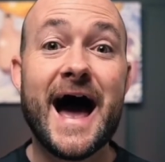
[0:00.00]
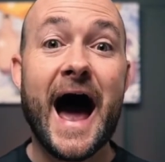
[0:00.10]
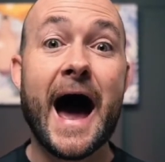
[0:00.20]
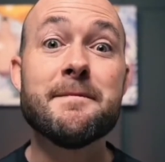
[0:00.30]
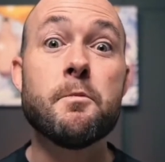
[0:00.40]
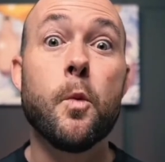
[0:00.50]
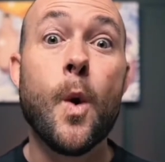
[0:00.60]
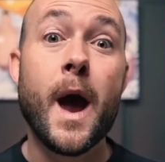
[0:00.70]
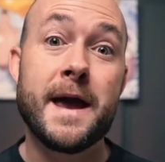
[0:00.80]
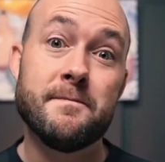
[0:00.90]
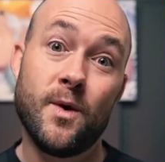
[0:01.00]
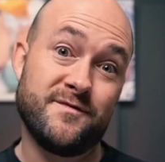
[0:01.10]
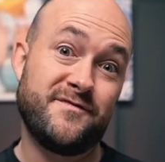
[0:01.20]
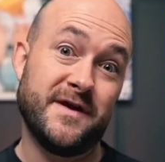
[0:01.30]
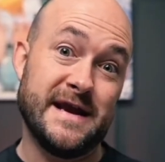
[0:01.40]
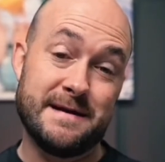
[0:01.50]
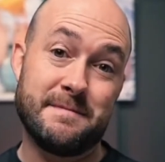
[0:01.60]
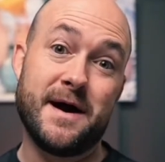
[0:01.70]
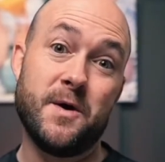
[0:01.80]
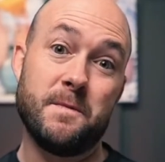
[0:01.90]
I'm way more fit at
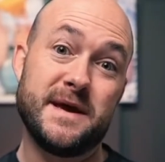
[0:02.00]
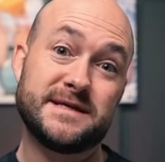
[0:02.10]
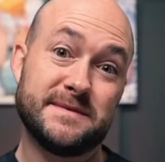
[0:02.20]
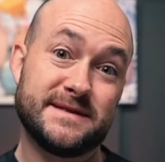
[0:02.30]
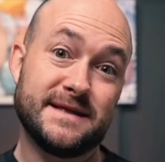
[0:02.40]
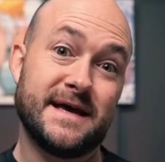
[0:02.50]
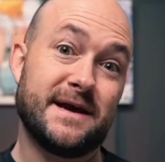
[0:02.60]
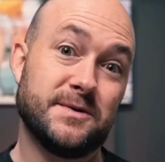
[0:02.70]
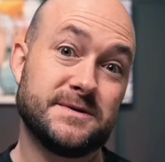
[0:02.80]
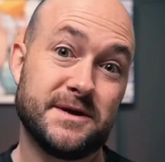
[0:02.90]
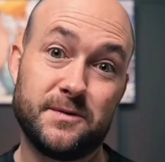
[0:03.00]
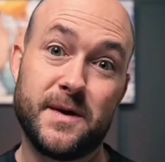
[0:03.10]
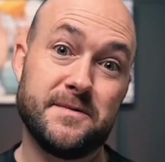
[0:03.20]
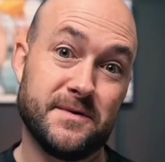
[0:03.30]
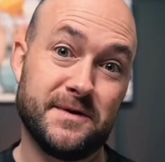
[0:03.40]
my home basement than that hotel weight room.